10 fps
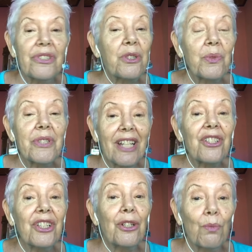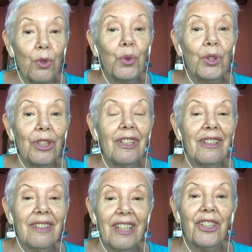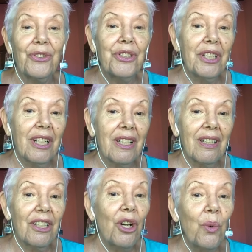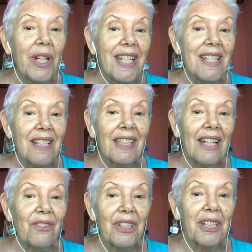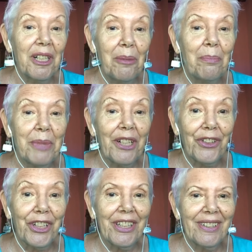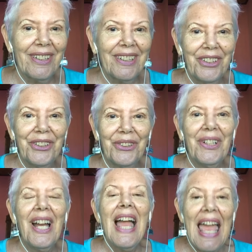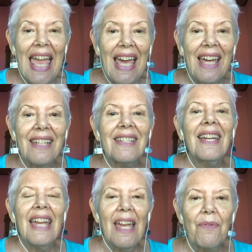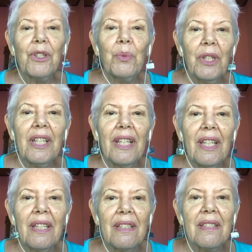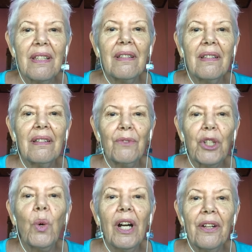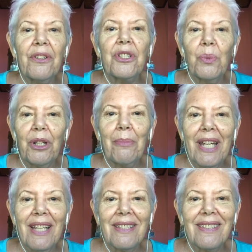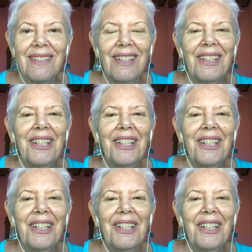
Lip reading: This was actually a rule, like no one is allowed to come, period, and everyone is required to wear masks.